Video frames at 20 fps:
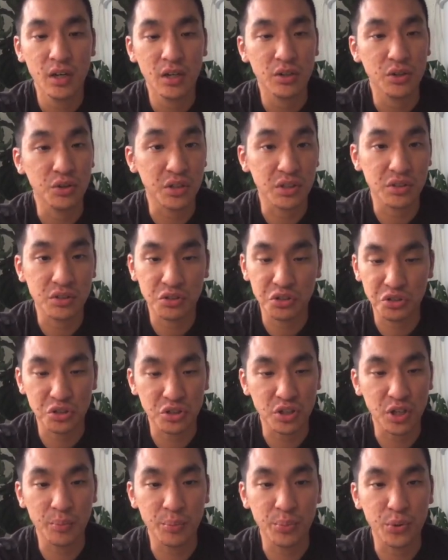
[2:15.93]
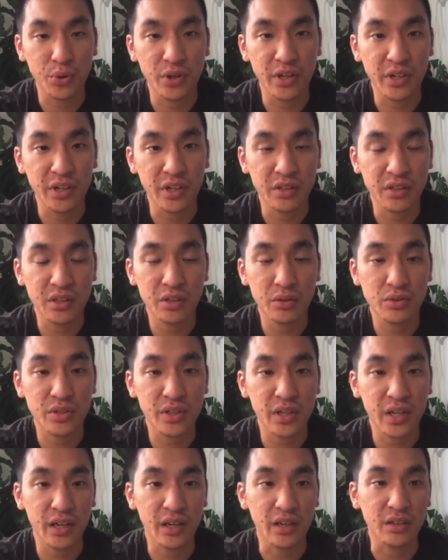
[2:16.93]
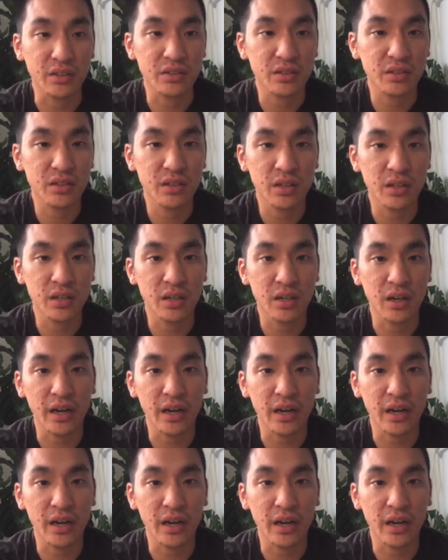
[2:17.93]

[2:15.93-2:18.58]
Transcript: you can just start pouring in those eggs. I